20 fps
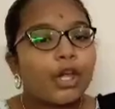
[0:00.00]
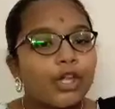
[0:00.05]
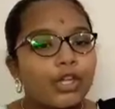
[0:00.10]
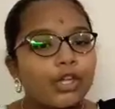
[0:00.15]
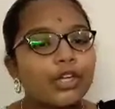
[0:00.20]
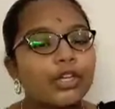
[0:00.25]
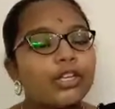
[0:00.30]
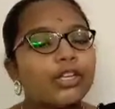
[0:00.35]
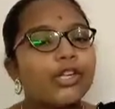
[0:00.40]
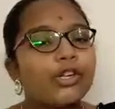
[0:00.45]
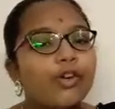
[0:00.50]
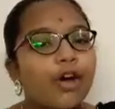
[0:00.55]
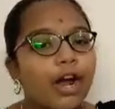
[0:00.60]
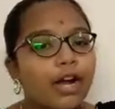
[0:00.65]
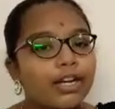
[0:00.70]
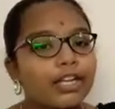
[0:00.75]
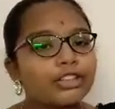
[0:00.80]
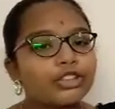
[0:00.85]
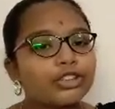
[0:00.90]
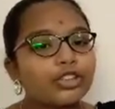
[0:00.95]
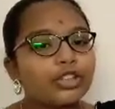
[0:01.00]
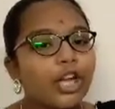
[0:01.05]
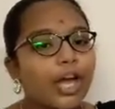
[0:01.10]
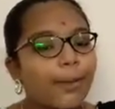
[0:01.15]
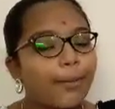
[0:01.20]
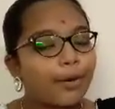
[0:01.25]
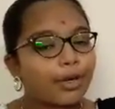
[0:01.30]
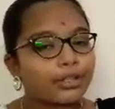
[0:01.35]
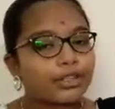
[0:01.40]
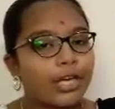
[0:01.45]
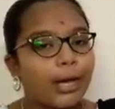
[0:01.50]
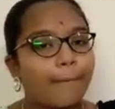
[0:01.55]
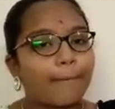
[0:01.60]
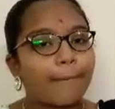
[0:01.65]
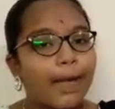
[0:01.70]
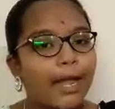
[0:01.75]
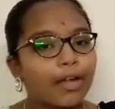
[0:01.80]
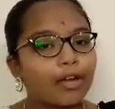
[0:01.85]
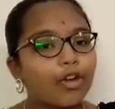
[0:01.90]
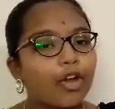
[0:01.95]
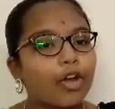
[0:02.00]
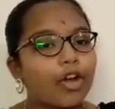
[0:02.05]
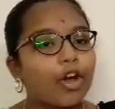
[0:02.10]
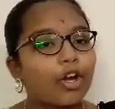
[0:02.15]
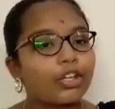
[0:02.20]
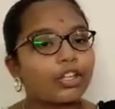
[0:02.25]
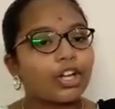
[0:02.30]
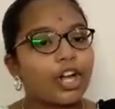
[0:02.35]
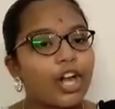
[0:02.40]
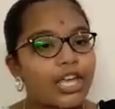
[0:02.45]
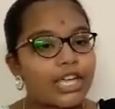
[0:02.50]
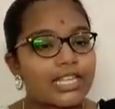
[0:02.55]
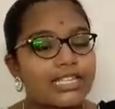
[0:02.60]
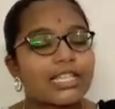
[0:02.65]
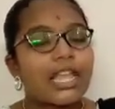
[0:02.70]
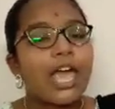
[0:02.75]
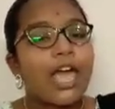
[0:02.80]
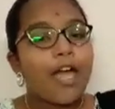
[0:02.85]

you understood about the mitochondria is